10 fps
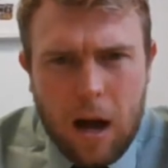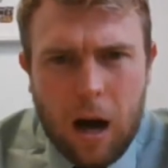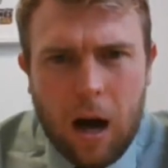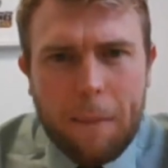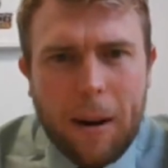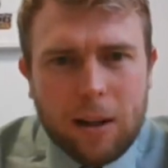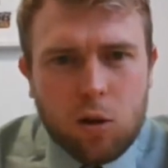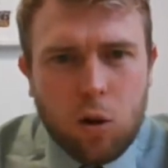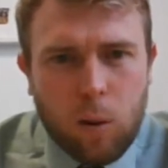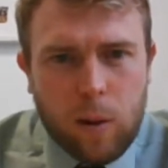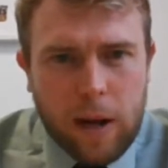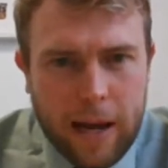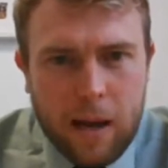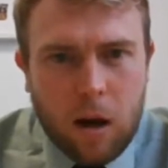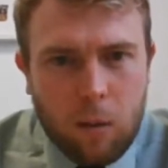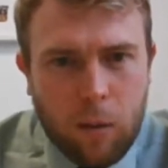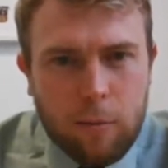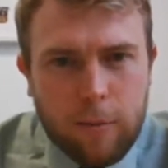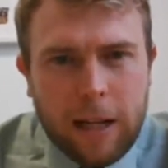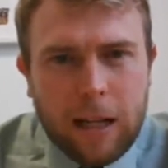Pastorally, we're
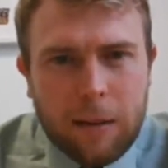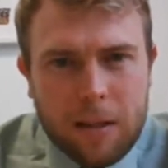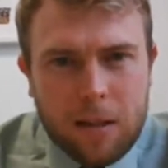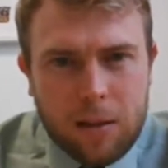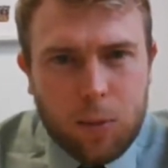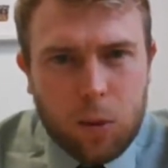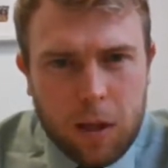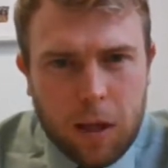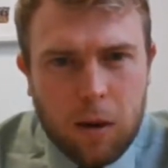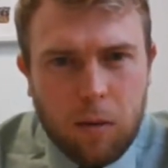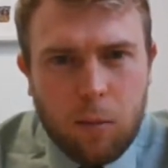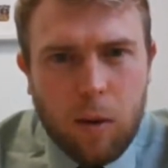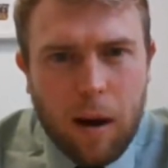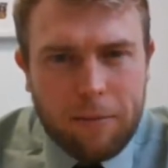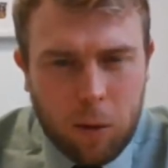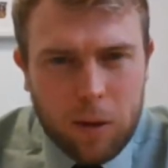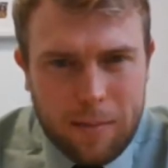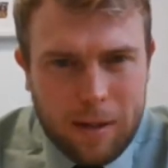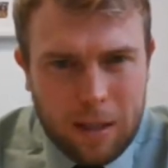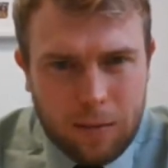really committed to supporting you, and we will have 40
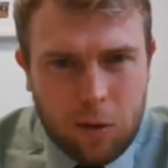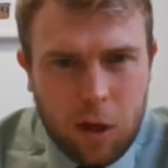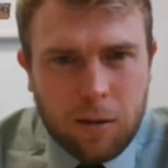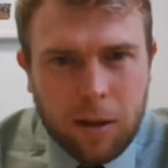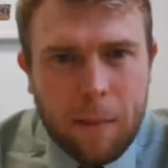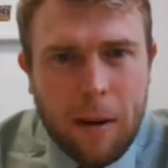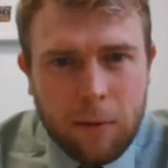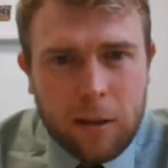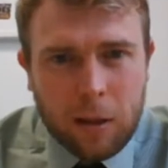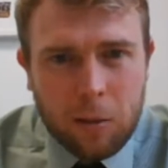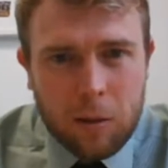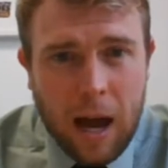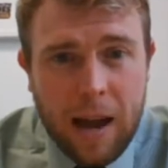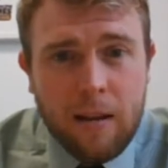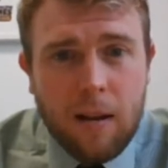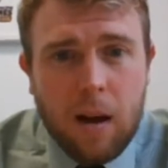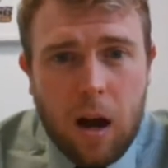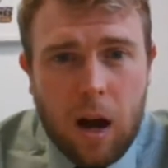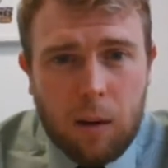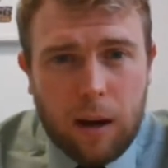minutes of tutor time every single day.
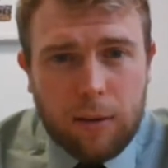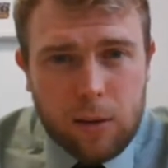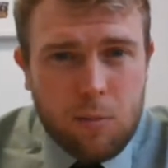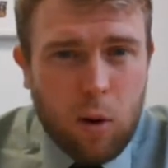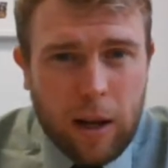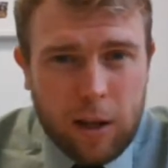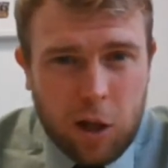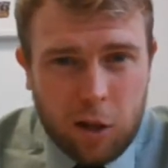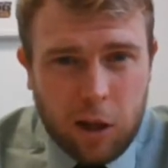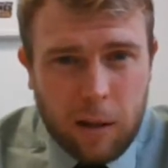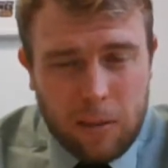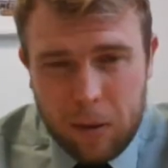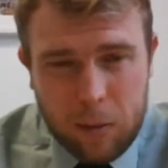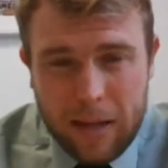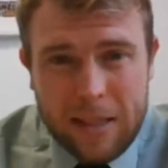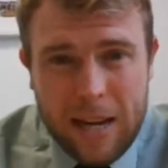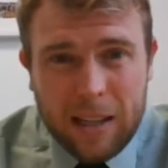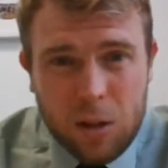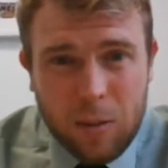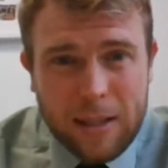We'll have smallish tutor groups of between 10
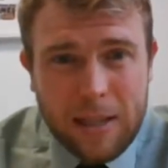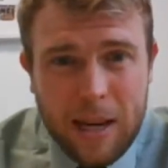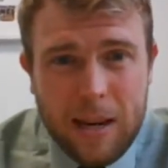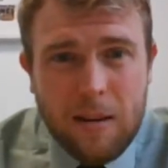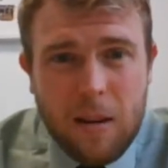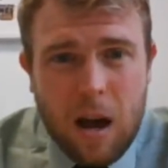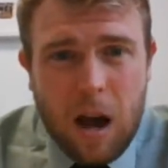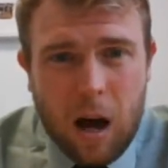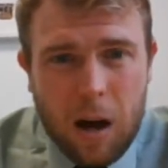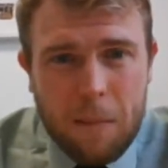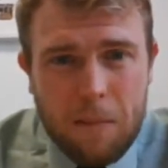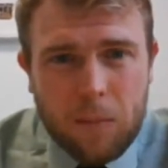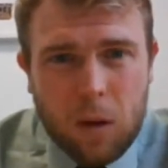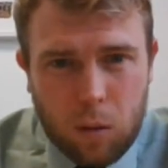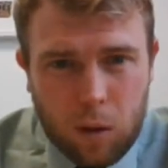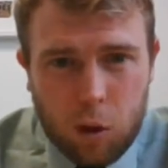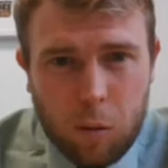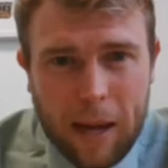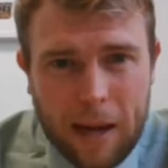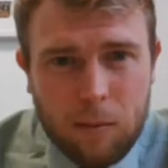and 20 that you'll
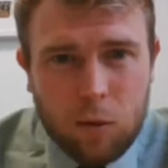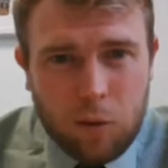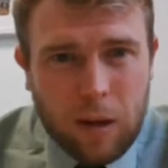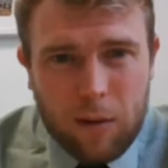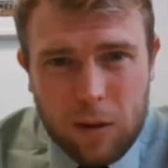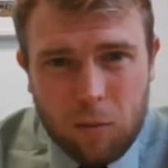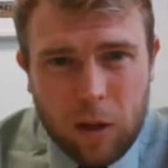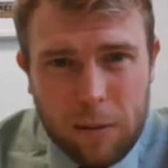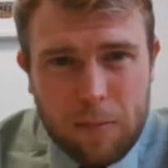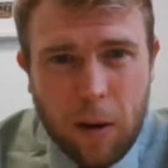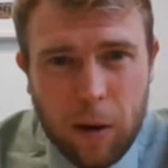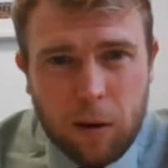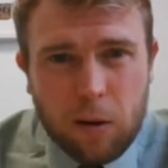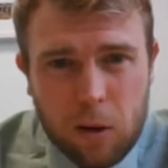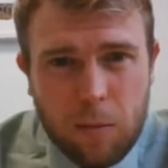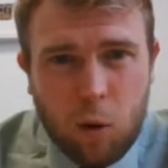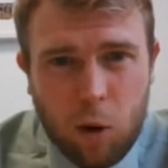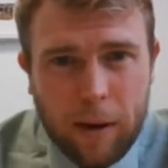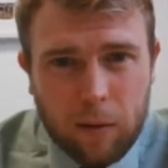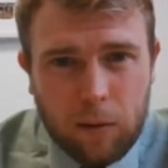be in, which will give you some really bespoke
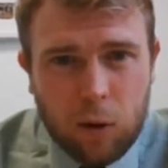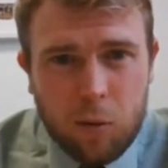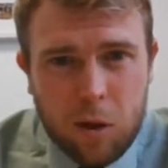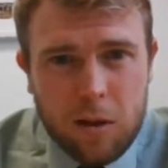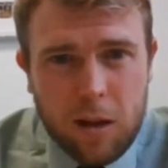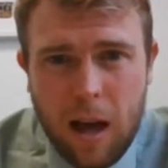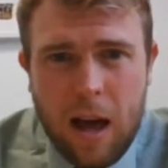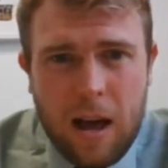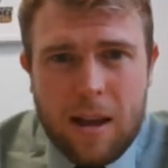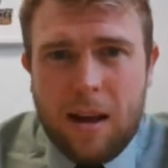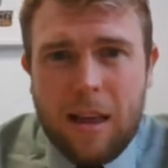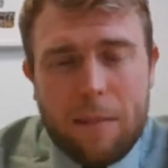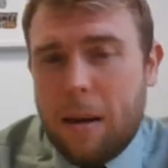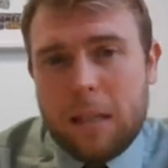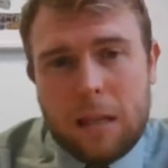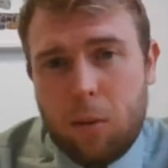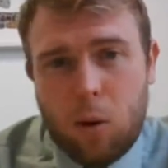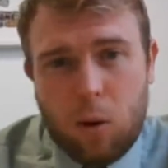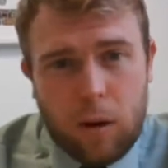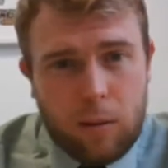support by your form tutor. Now, that may be
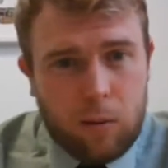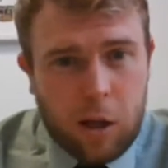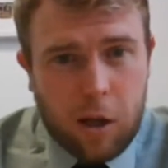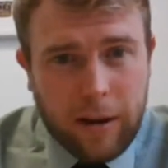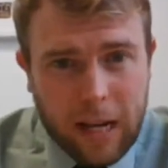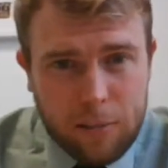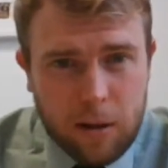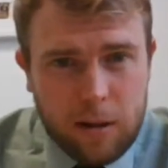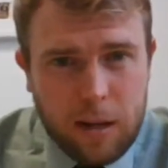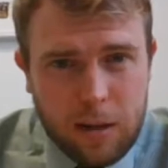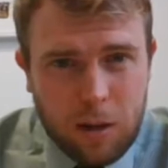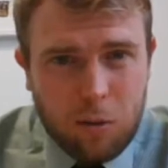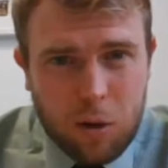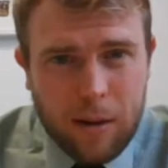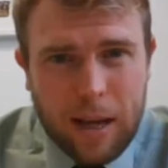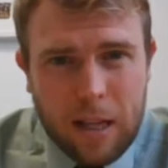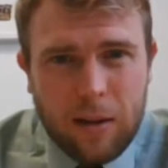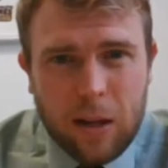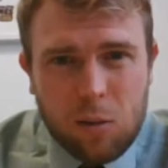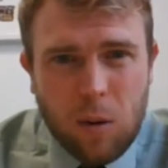support with the UCAS process that you'll do at the end of
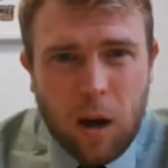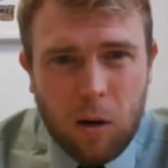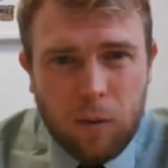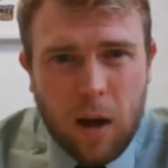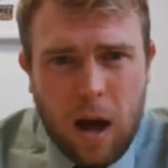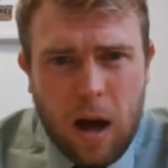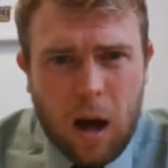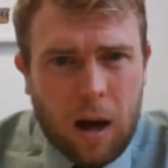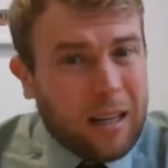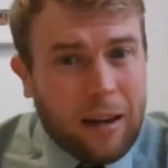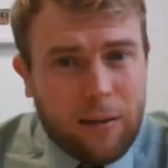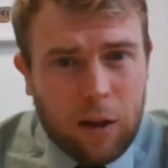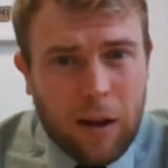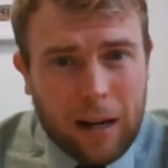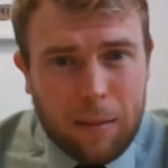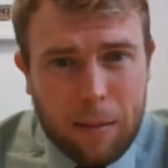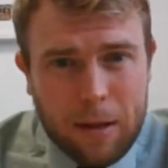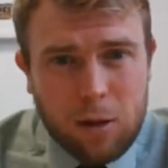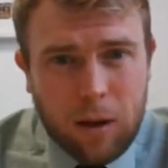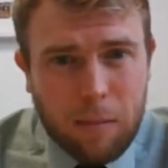year 12 and giving you academic
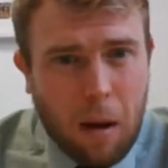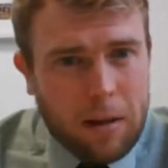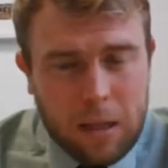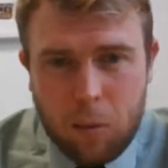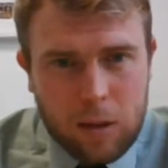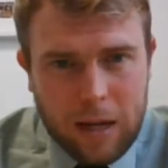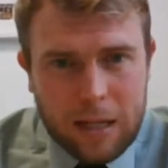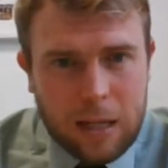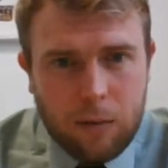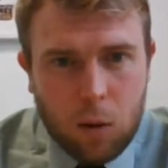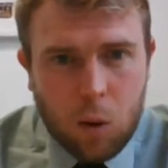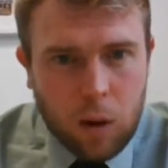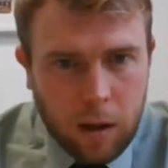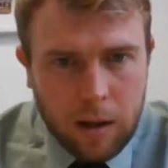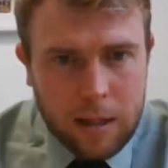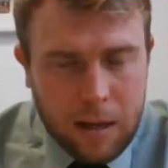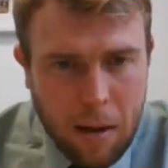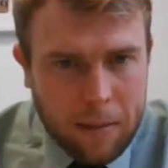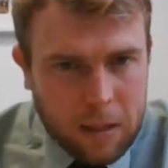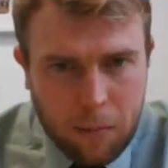mentoring. It may be support to get yourself organised. It
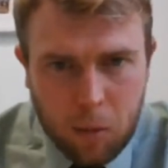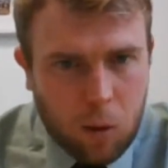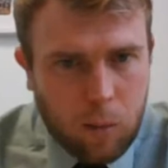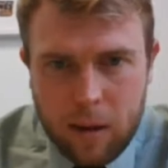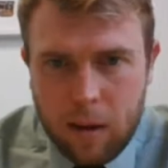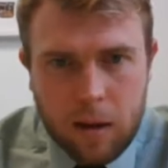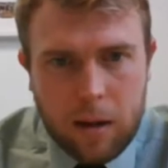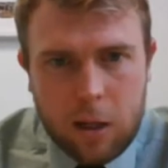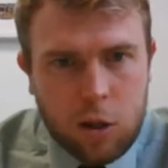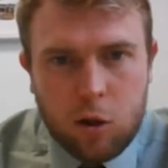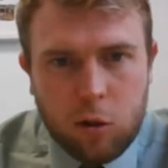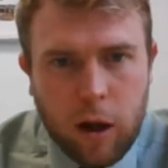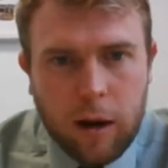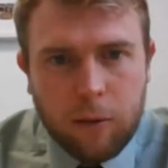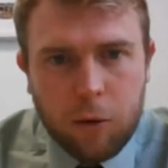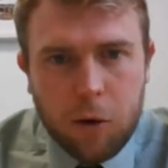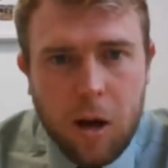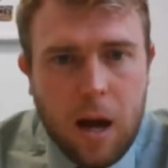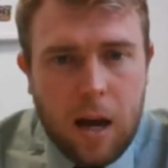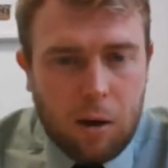may be support with issues you're going through.
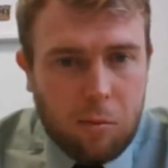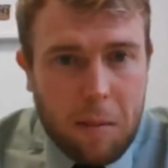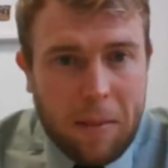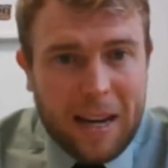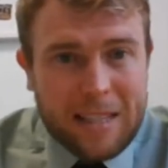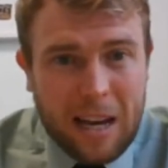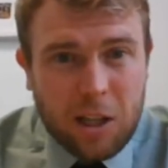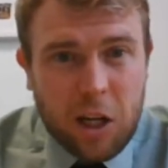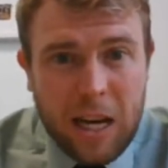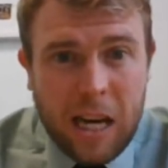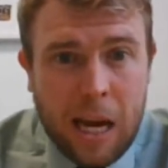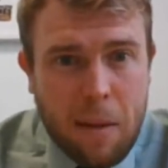It will be PSHE.